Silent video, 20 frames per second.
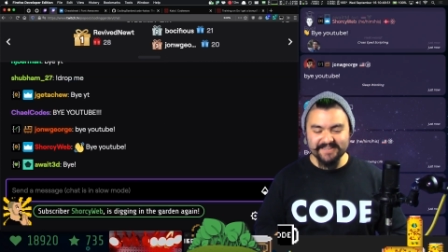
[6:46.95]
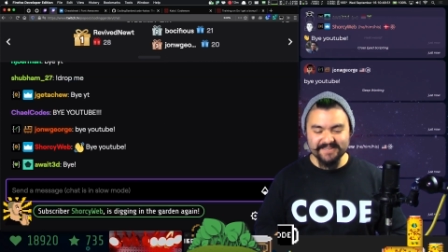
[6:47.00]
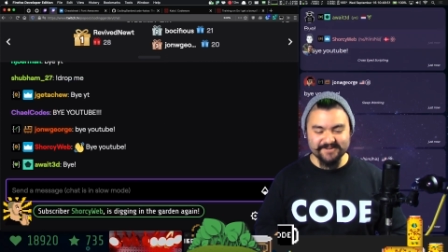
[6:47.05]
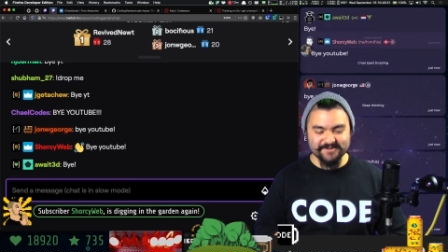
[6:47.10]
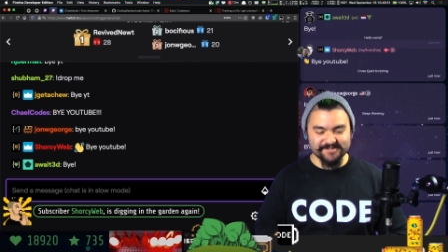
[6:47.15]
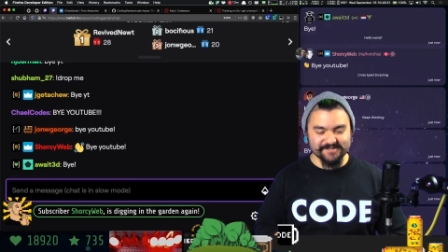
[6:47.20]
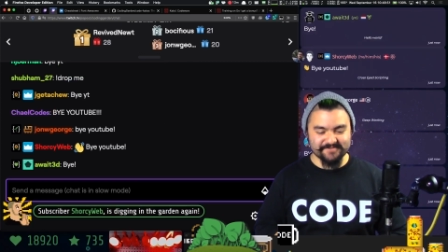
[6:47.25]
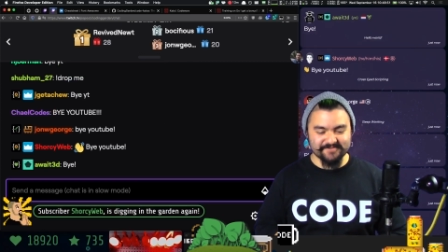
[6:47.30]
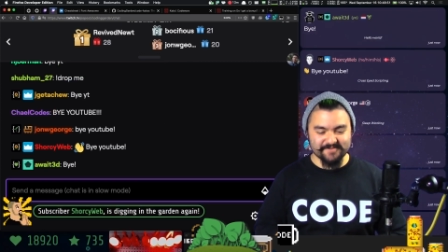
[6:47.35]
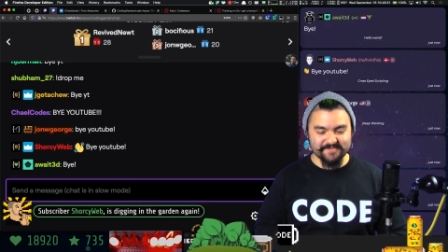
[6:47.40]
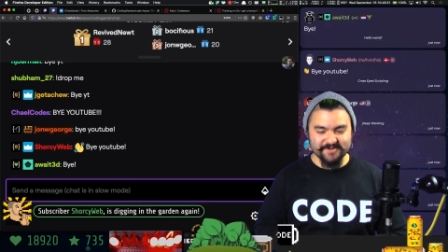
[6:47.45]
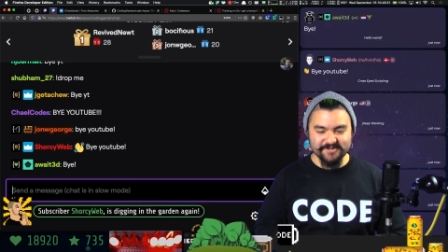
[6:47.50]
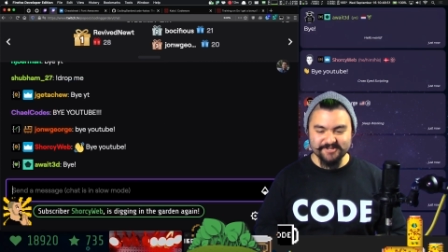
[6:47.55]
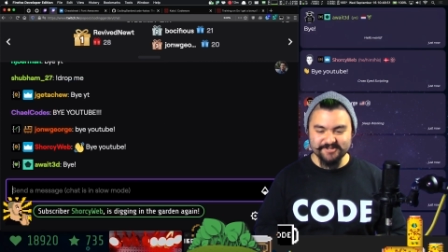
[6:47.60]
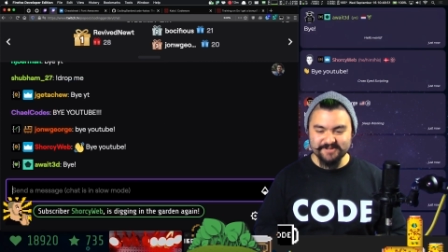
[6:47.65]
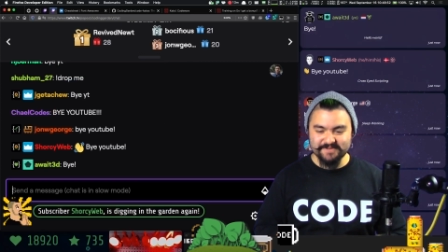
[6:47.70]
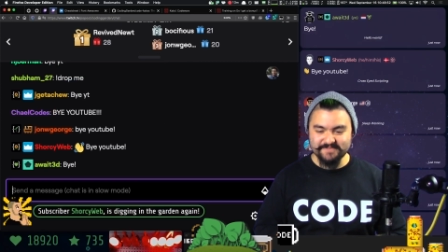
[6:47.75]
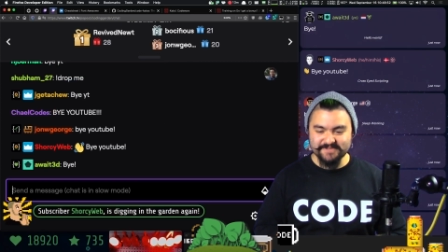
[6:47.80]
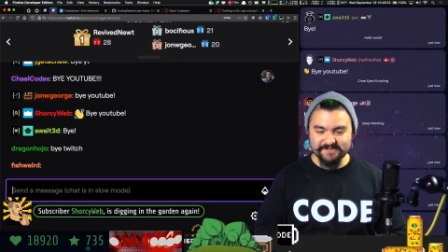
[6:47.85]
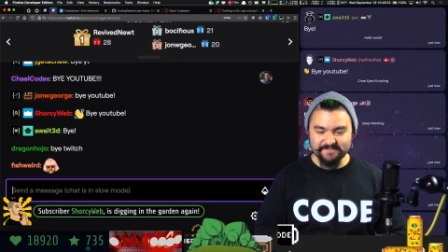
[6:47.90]
energy from your
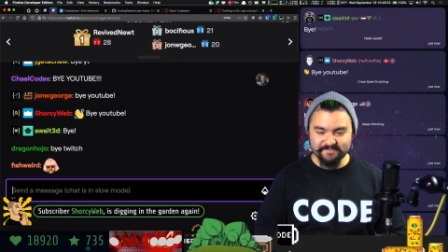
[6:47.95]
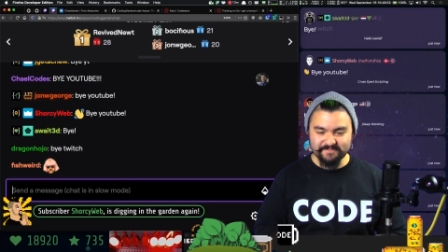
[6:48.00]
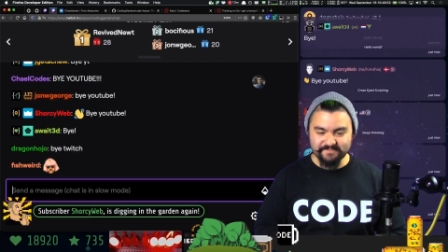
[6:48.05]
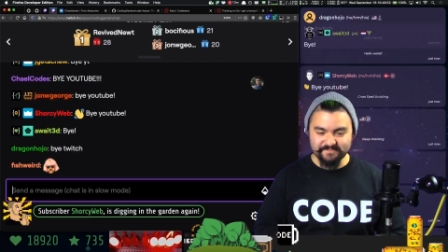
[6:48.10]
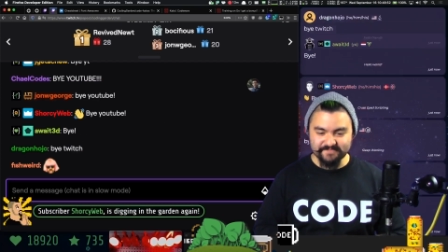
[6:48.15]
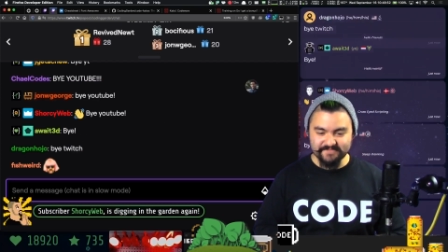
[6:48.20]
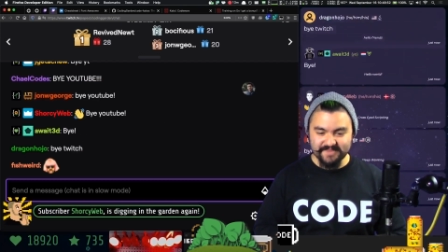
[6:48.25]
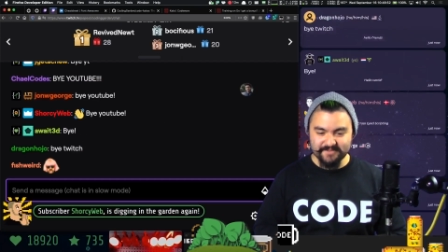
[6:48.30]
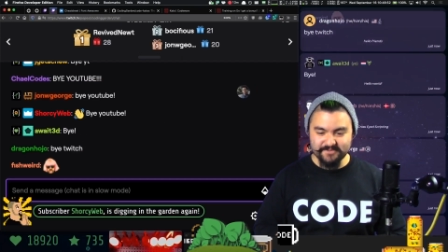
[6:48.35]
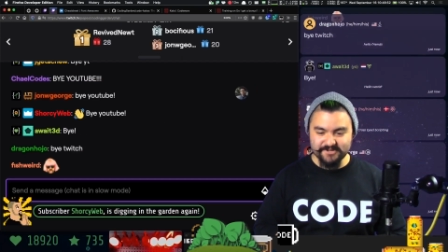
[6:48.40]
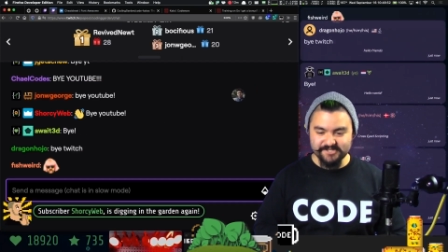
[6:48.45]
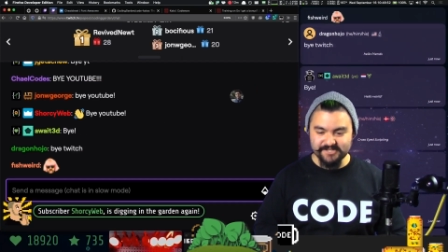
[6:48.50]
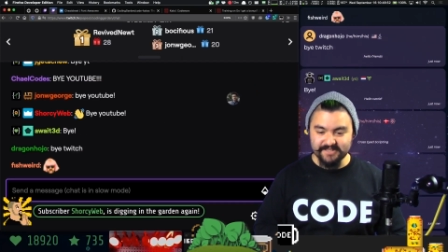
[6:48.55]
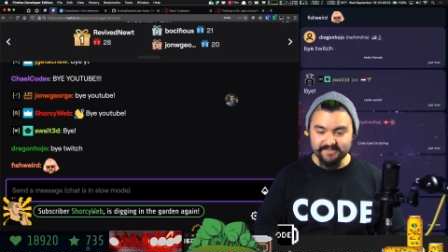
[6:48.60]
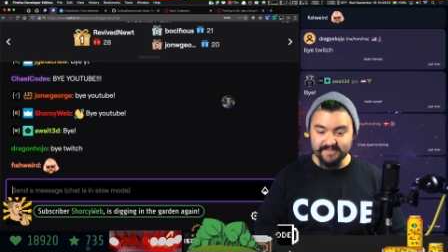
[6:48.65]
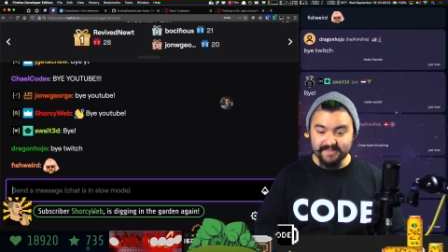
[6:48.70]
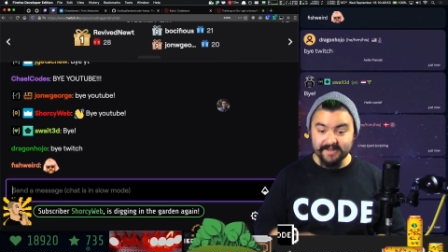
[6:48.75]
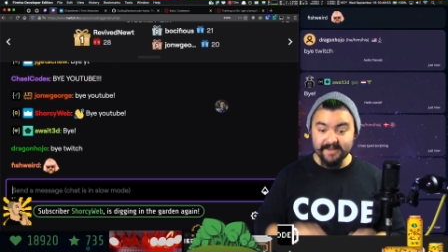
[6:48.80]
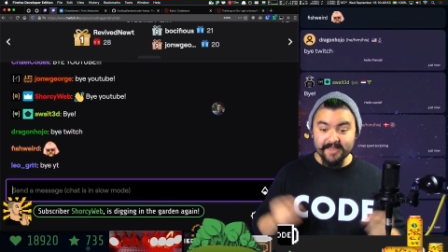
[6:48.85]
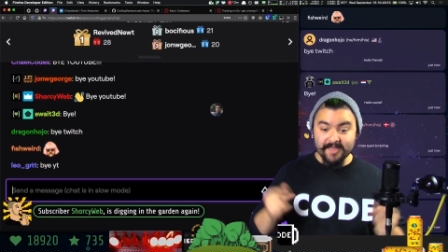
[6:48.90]
streams. Appreciate
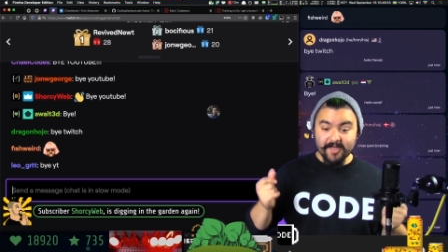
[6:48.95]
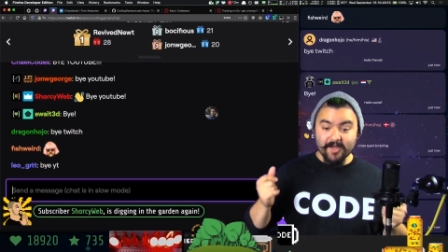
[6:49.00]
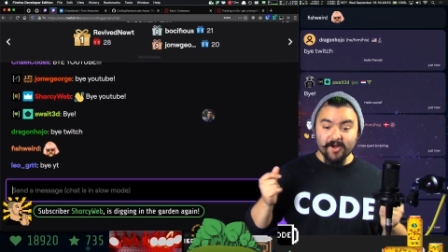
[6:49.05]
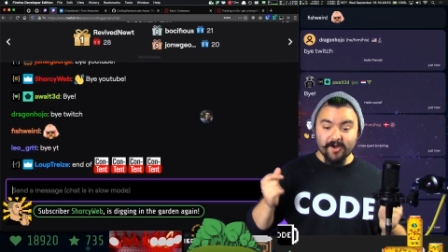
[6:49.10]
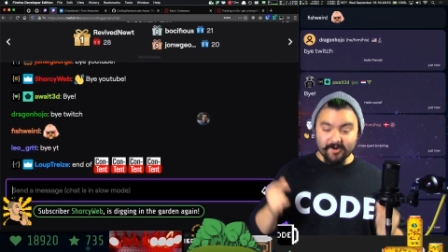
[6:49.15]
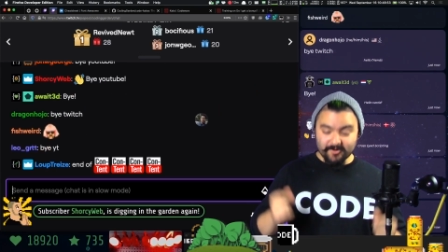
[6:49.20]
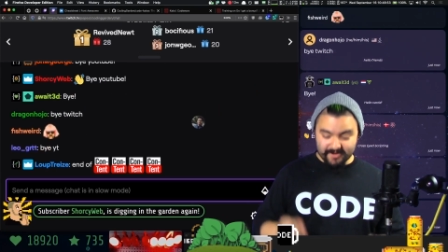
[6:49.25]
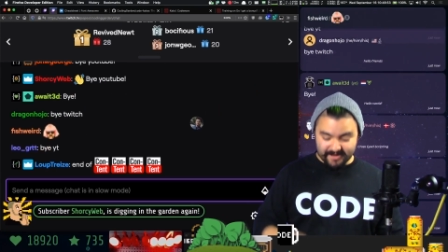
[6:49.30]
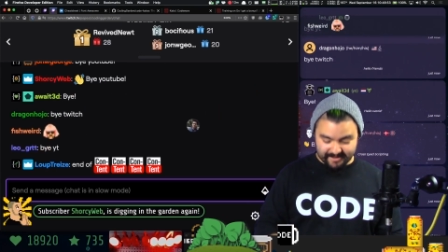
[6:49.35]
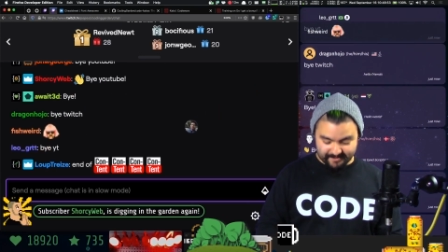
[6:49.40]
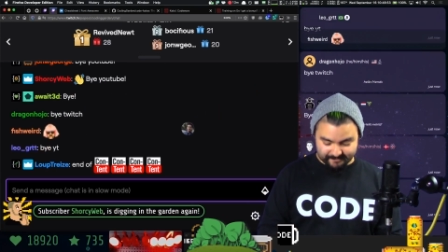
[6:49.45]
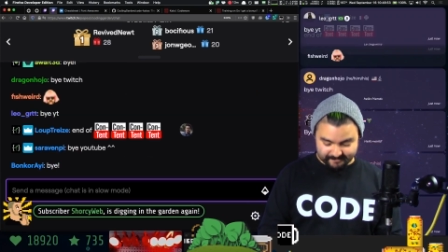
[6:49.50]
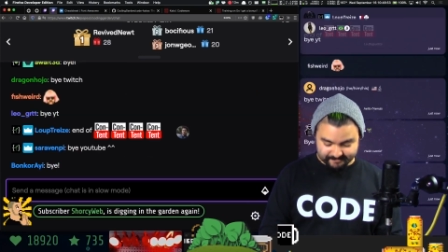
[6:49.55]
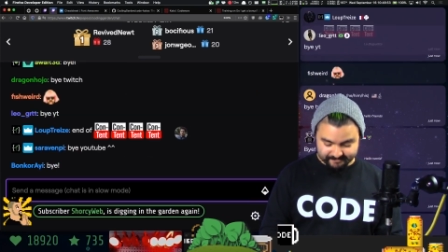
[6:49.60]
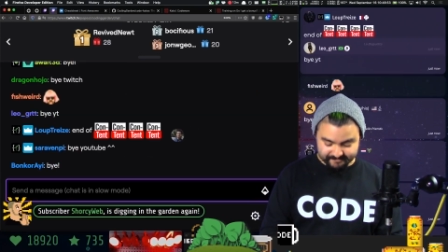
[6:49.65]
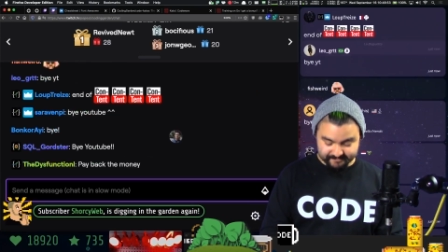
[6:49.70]
that. All right.